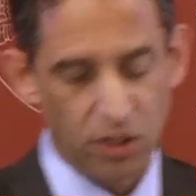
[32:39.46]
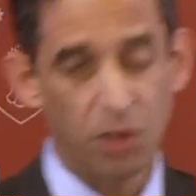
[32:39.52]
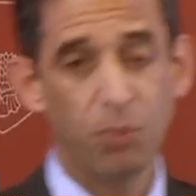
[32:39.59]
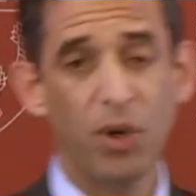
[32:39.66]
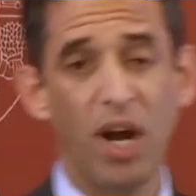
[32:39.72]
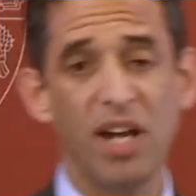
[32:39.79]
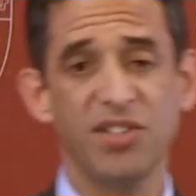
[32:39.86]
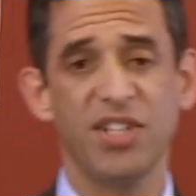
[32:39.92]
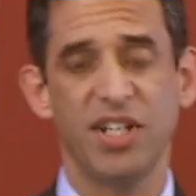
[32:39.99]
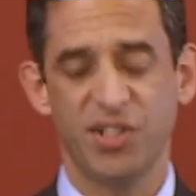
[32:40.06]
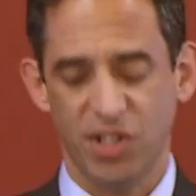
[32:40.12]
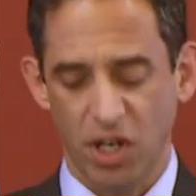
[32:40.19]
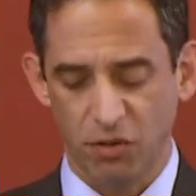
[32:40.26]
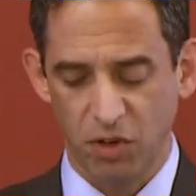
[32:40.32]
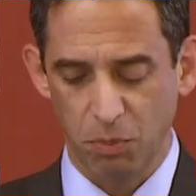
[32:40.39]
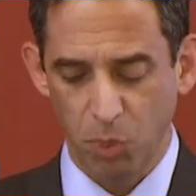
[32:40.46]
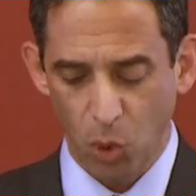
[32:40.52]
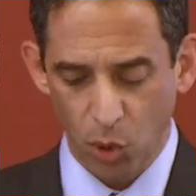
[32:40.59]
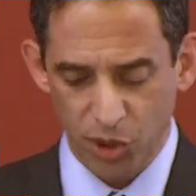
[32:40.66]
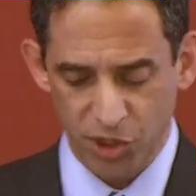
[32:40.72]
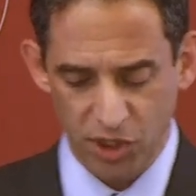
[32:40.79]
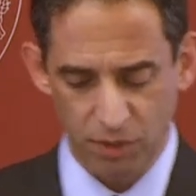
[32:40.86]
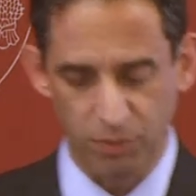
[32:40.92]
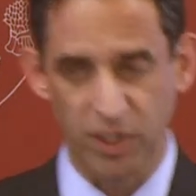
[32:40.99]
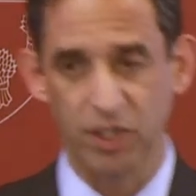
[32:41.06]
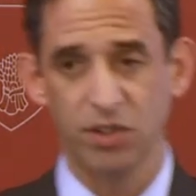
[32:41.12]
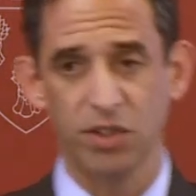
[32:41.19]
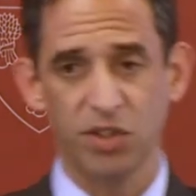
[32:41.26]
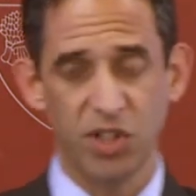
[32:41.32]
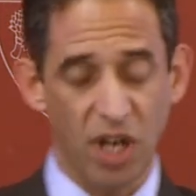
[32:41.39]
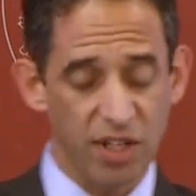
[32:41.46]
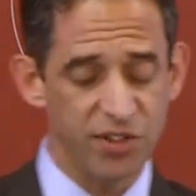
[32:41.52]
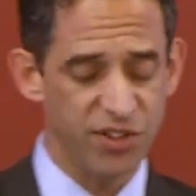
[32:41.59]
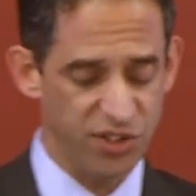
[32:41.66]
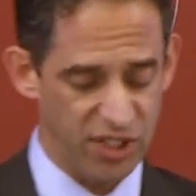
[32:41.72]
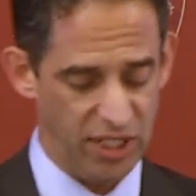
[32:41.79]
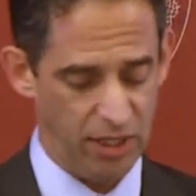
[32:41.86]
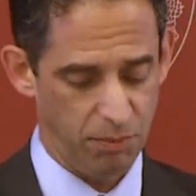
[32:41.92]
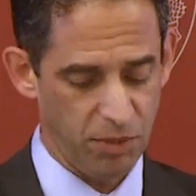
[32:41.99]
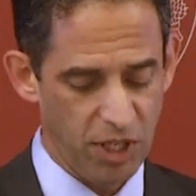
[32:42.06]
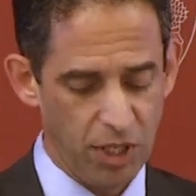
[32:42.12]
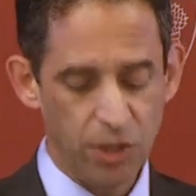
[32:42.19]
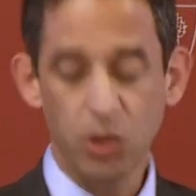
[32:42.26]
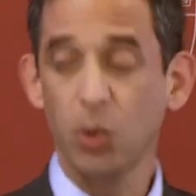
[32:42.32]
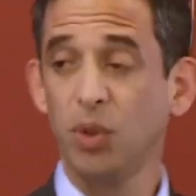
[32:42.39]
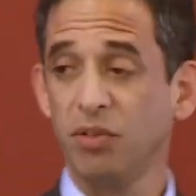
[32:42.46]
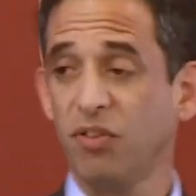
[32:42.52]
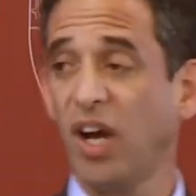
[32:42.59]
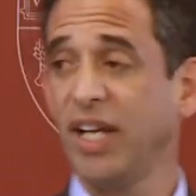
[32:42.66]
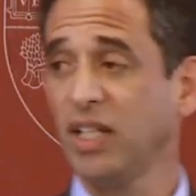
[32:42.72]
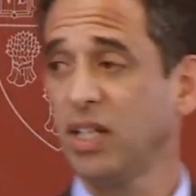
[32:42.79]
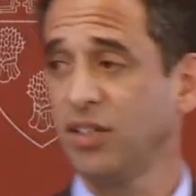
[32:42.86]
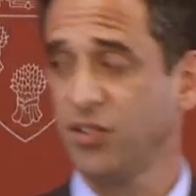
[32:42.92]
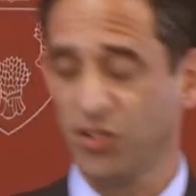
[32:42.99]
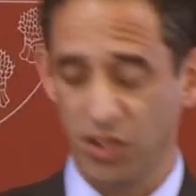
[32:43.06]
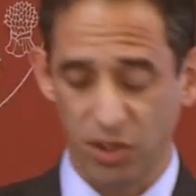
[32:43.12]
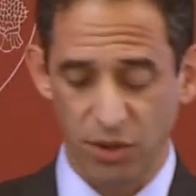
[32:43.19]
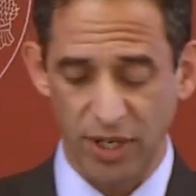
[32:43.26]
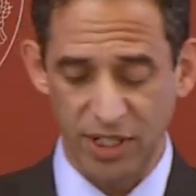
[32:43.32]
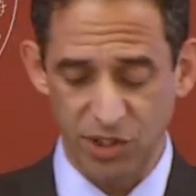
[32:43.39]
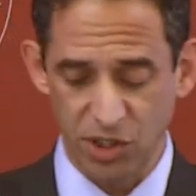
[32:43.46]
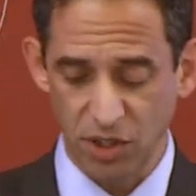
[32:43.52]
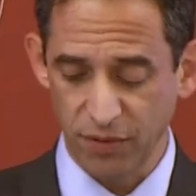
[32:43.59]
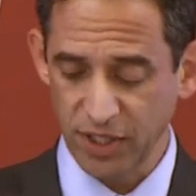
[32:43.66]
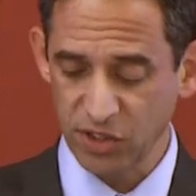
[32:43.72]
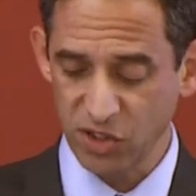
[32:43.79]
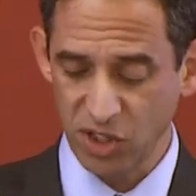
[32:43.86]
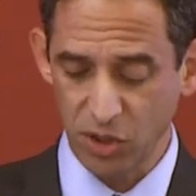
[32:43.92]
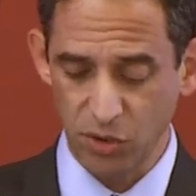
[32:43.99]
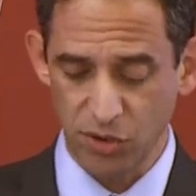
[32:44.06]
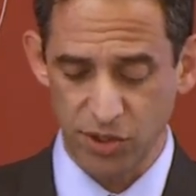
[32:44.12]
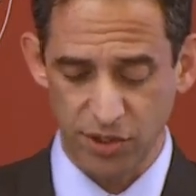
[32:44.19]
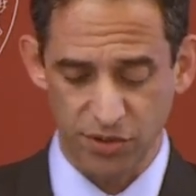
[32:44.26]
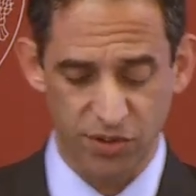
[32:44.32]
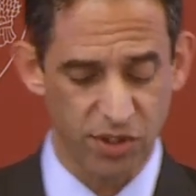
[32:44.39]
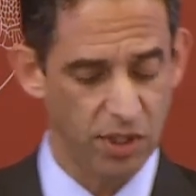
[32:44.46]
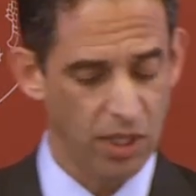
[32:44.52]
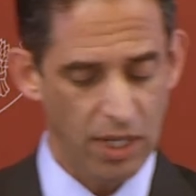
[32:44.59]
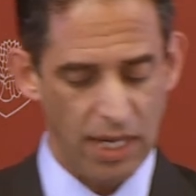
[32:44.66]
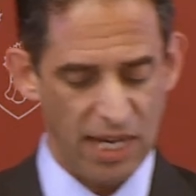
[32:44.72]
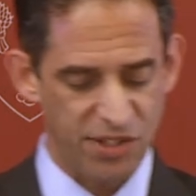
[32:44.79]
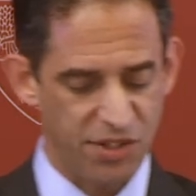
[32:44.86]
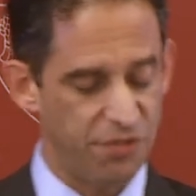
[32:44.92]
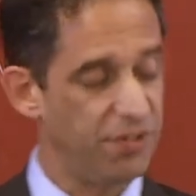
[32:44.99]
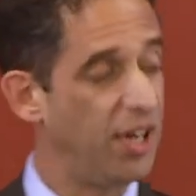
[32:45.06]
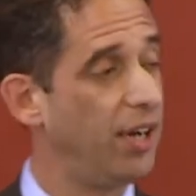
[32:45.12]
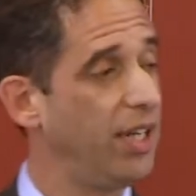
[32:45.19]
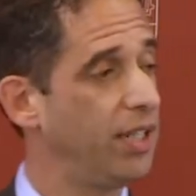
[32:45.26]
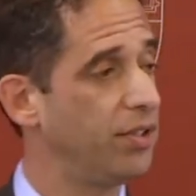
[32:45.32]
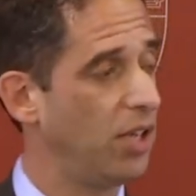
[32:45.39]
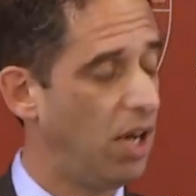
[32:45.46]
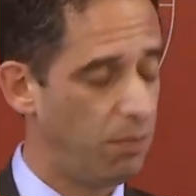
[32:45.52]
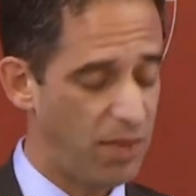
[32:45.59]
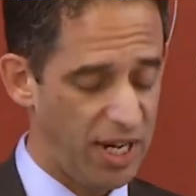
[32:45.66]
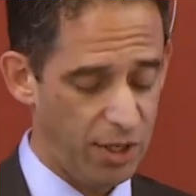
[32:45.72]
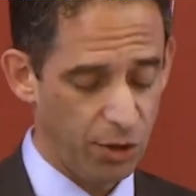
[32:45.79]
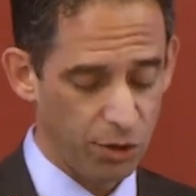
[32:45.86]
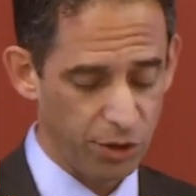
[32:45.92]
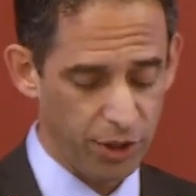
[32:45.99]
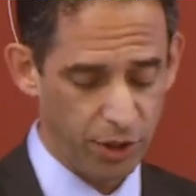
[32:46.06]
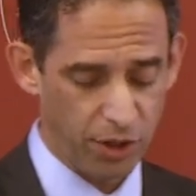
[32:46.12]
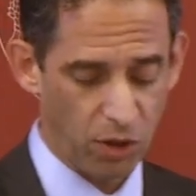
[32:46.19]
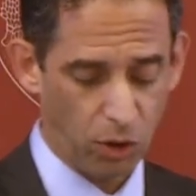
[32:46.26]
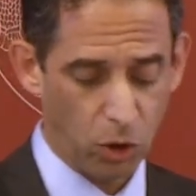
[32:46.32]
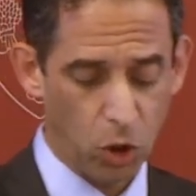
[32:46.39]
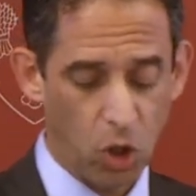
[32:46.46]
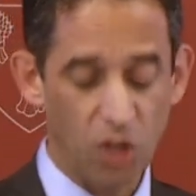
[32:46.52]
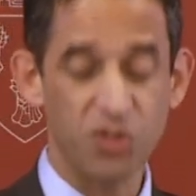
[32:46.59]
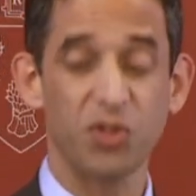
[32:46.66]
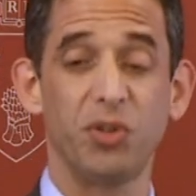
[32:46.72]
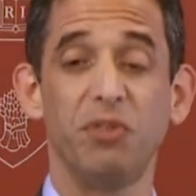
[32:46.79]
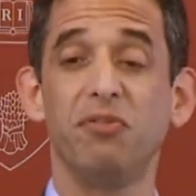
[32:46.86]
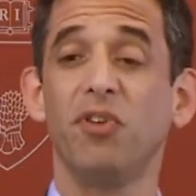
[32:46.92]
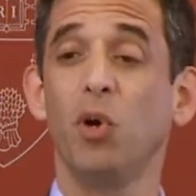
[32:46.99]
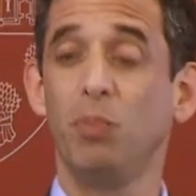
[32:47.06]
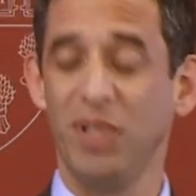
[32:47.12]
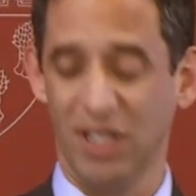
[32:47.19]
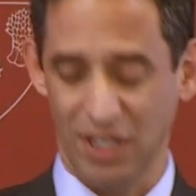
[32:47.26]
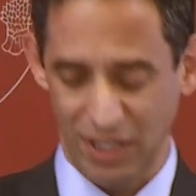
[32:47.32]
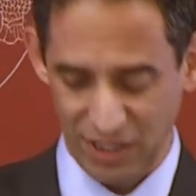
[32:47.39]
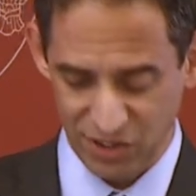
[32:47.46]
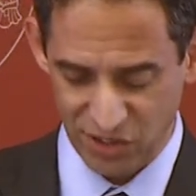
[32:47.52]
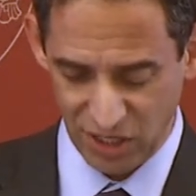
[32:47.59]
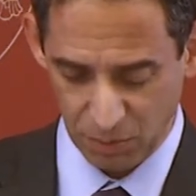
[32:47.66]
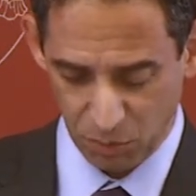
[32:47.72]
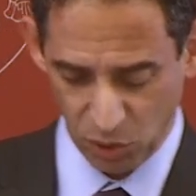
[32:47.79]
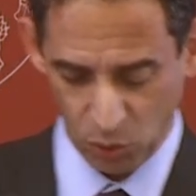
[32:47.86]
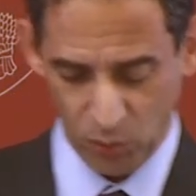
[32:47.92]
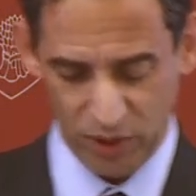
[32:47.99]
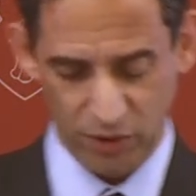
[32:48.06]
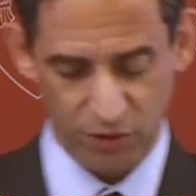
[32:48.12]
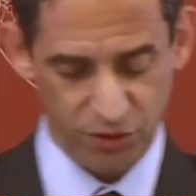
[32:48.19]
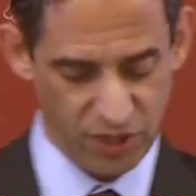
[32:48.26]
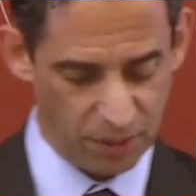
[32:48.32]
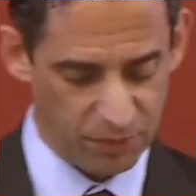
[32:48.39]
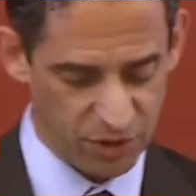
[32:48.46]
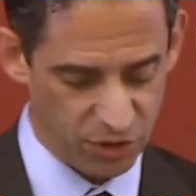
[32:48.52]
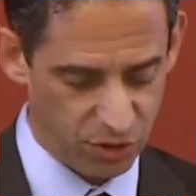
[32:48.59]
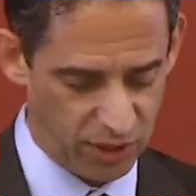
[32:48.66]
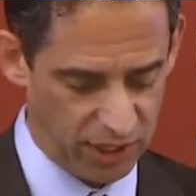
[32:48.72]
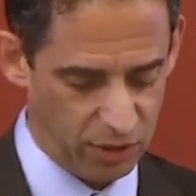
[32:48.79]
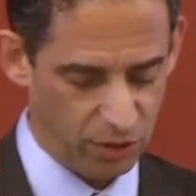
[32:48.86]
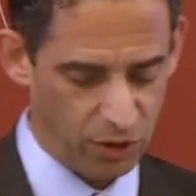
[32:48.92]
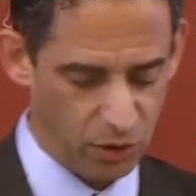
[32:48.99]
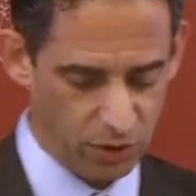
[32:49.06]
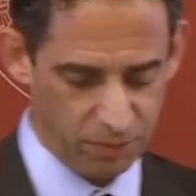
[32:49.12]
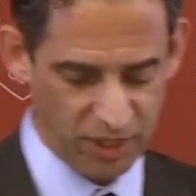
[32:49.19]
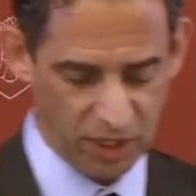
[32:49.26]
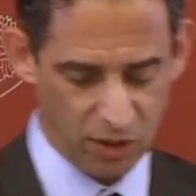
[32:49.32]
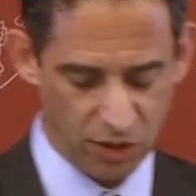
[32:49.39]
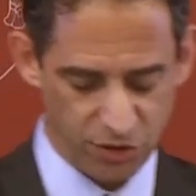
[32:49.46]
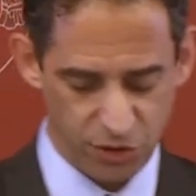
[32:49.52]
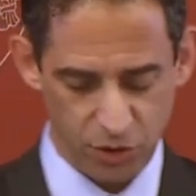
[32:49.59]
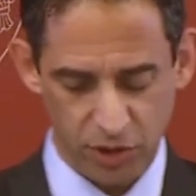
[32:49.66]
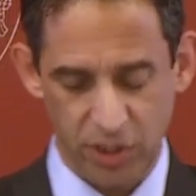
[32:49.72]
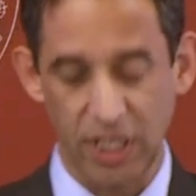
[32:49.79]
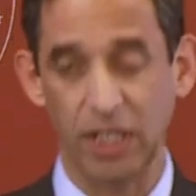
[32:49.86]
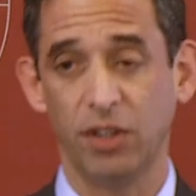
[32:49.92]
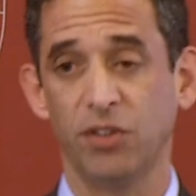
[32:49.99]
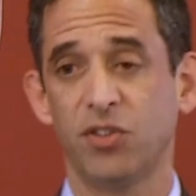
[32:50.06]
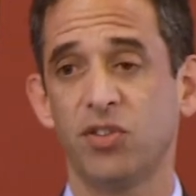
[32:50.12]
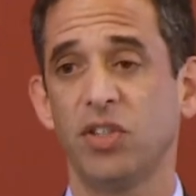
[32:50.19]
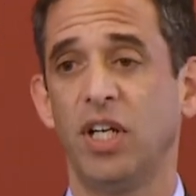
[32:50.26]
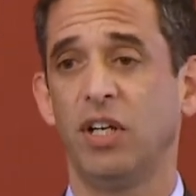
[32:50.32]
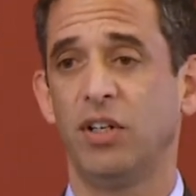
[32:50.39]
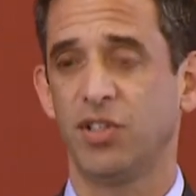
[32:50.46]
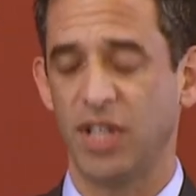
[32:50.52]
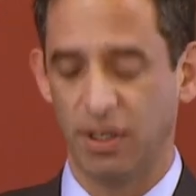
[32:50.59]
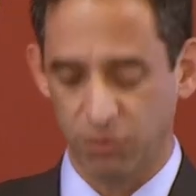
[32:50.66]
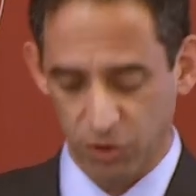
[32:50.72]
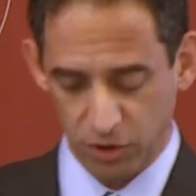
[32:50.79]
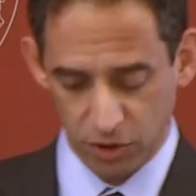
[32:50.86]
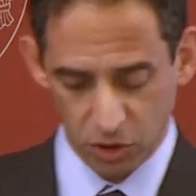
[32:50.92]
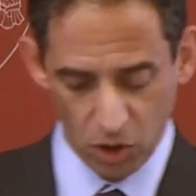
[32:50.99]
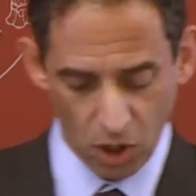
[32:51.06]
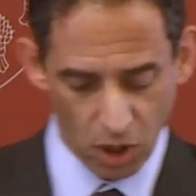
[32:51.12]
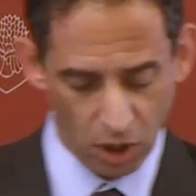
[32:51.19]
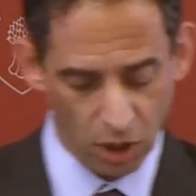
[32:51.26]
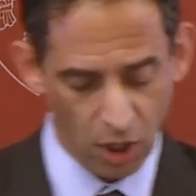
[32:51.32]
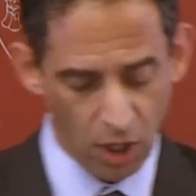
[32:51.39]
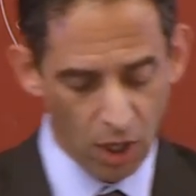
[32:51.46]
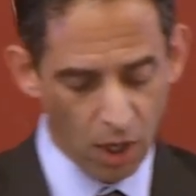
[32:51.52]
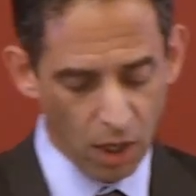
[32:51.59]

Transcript: The process of apportionment does seem to invite consideration of excuses as a variant on my earlier claustrophobia example will demonstrate, although it may cause you to take the stairs after the talk.